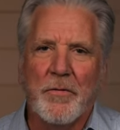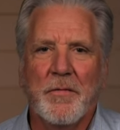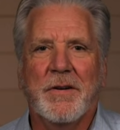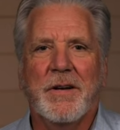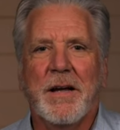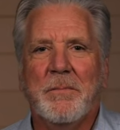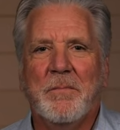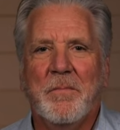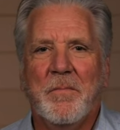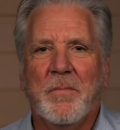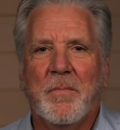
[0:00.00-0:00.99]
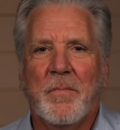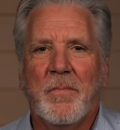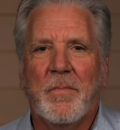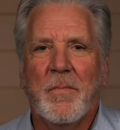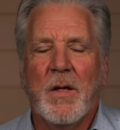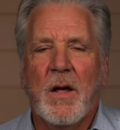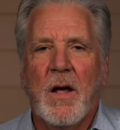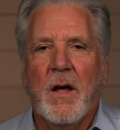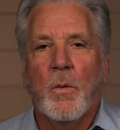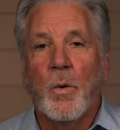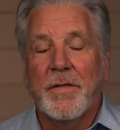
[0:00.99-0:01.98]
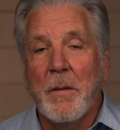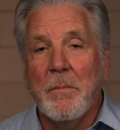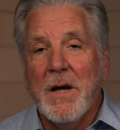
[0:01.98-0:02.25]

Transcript: of the time. What that